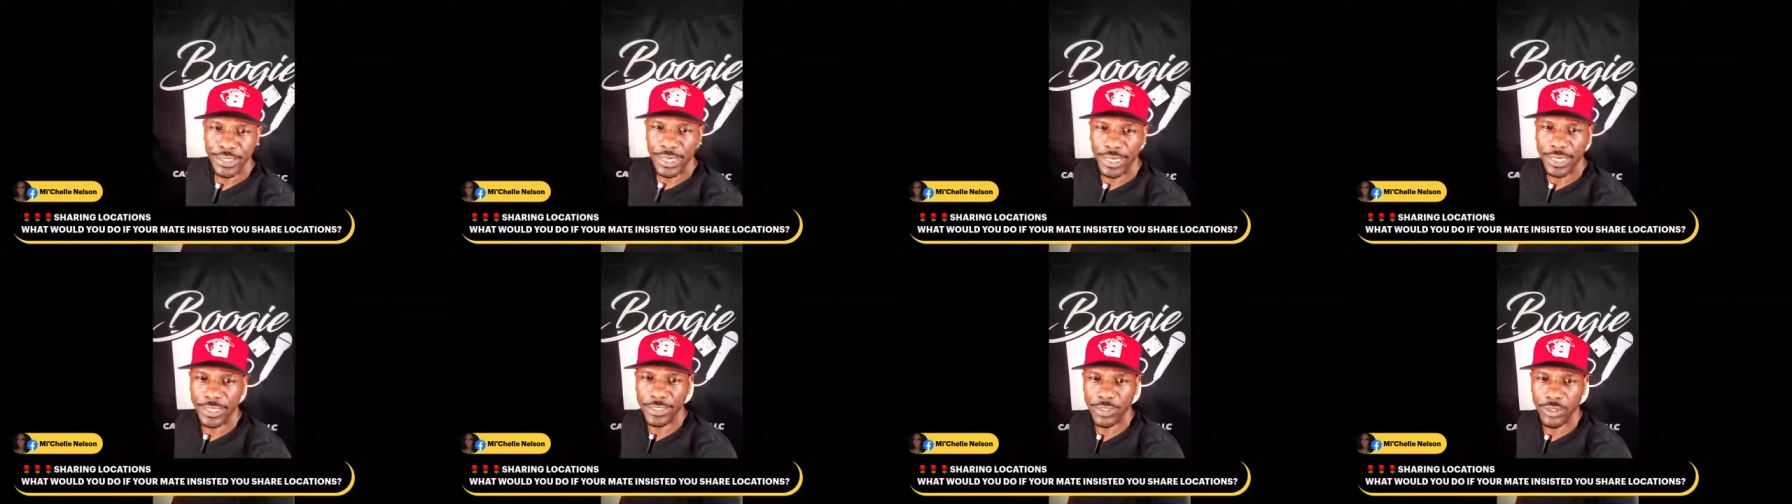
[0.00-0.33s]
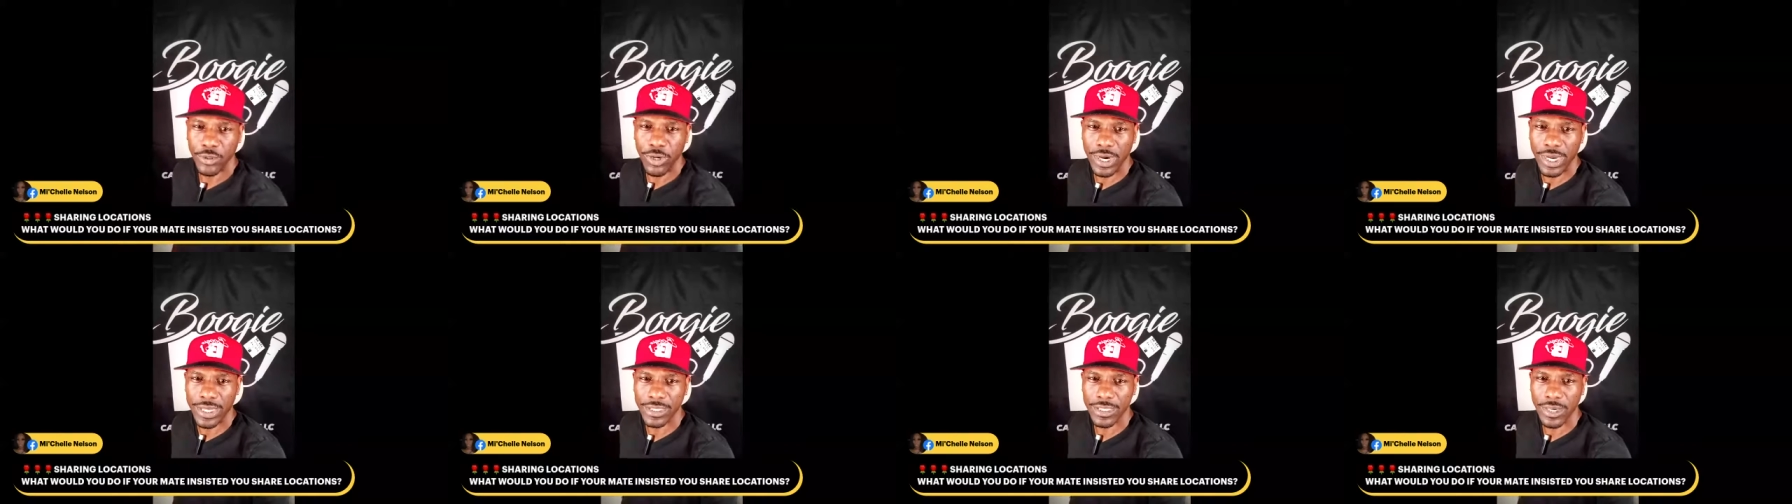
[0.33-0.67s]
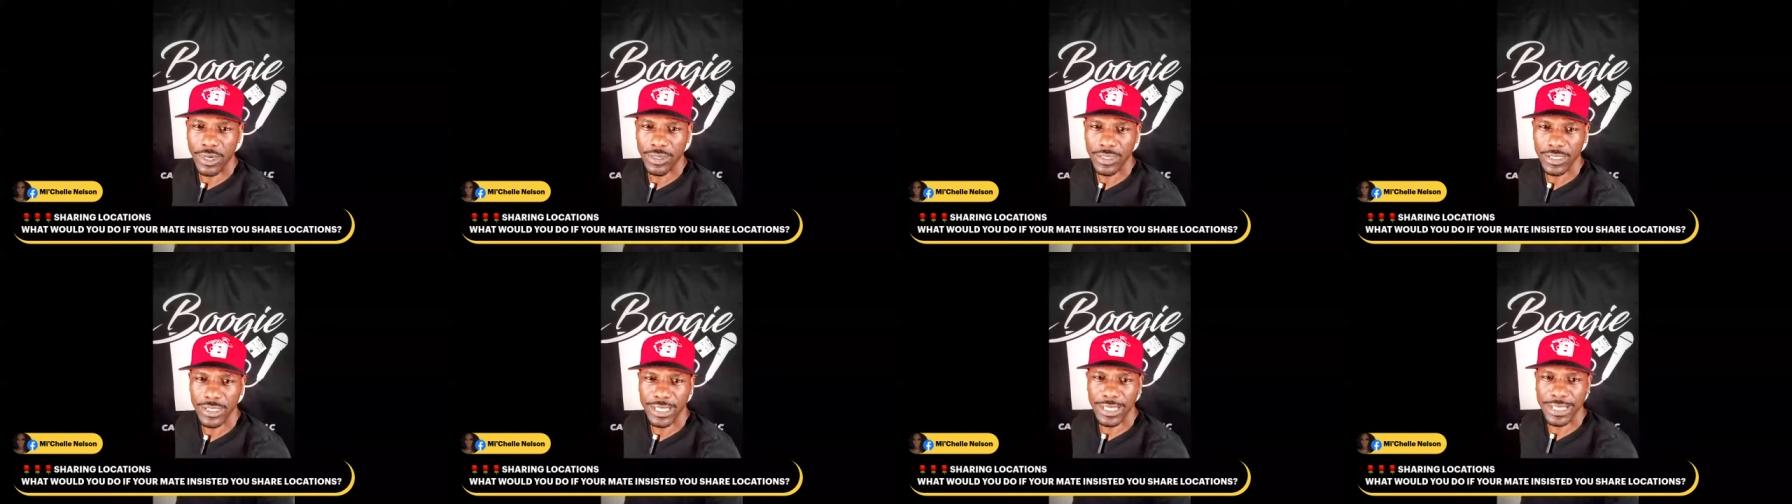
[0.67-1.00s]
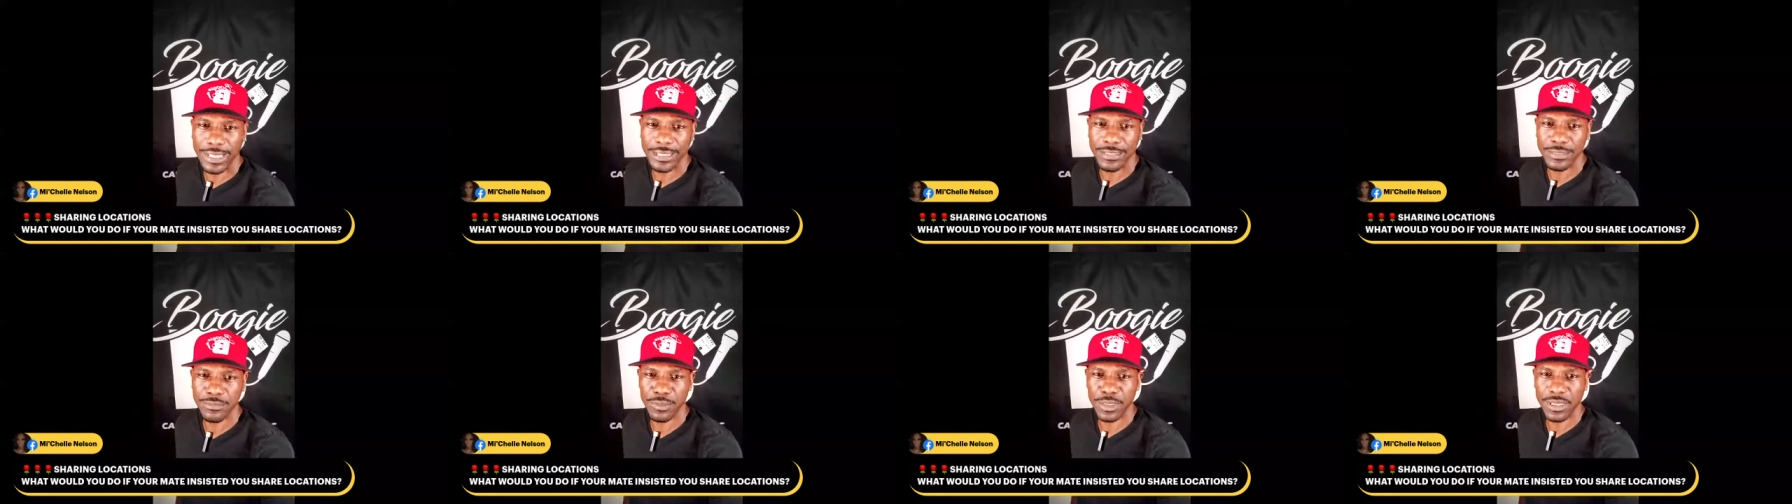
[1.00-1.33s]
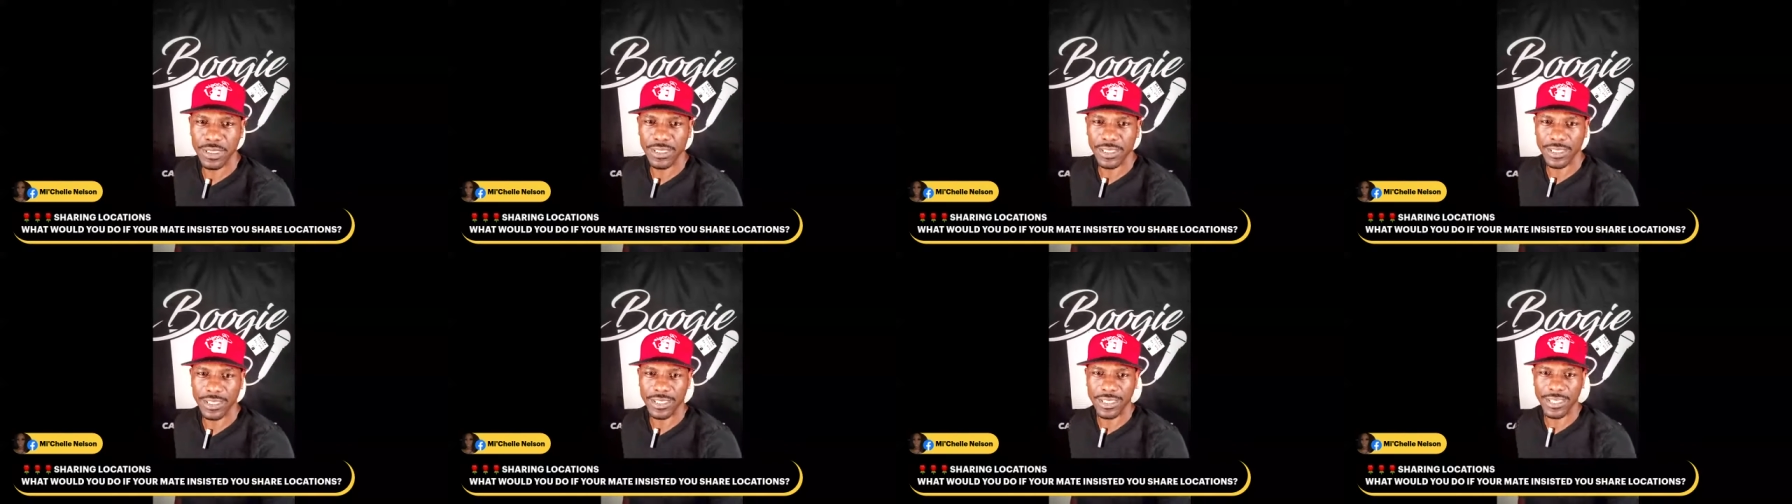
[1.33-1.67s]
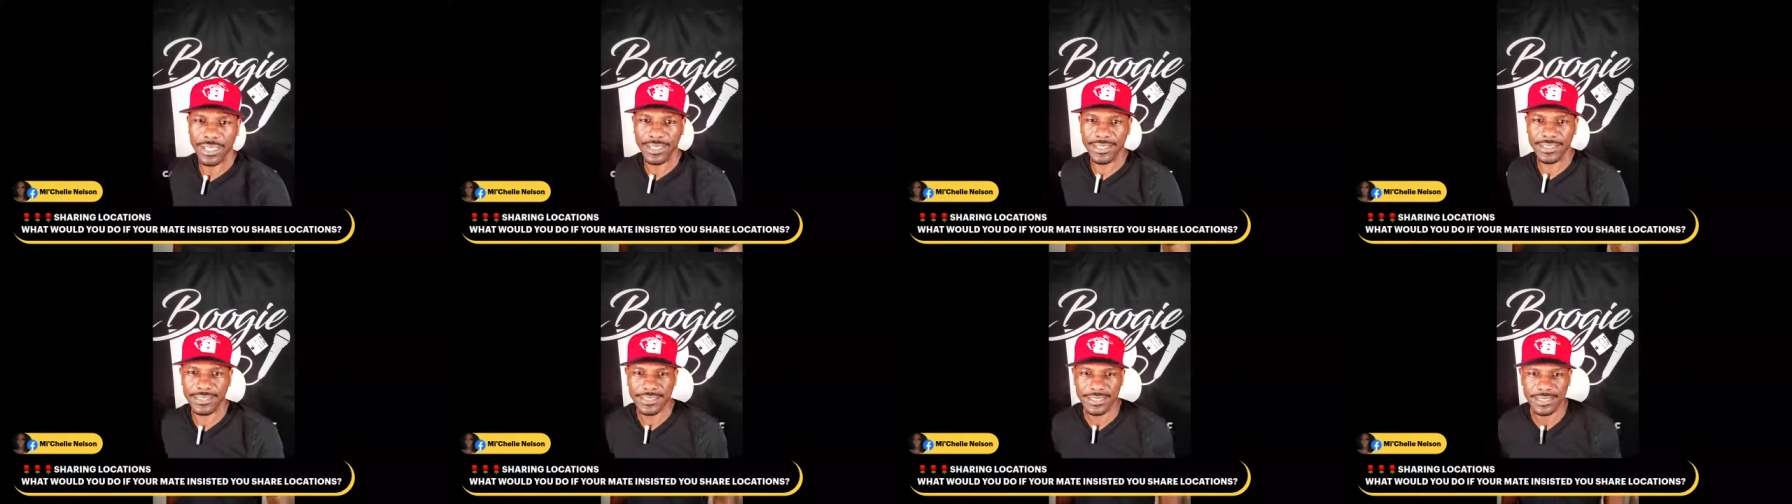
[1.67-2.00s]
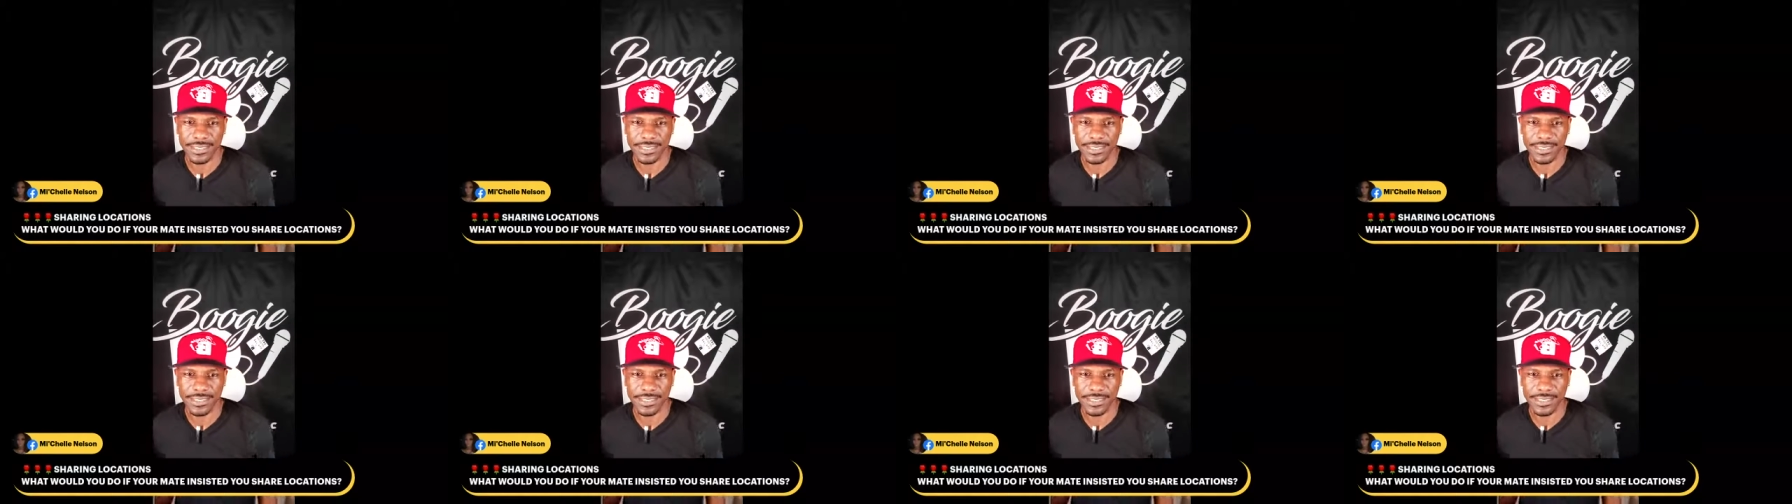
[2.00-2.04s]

I know how y'all ladies be looking at it.